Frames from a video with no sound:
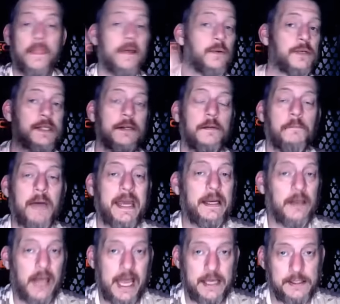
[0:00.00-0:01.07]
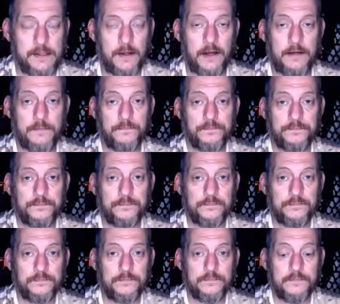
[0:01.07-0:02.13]
There was a debate last night.
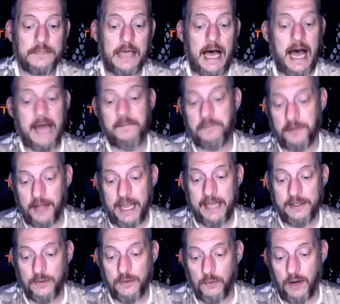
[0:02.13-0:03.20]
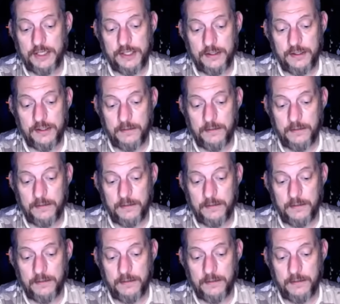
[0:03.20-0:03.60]
I'd planned to watch the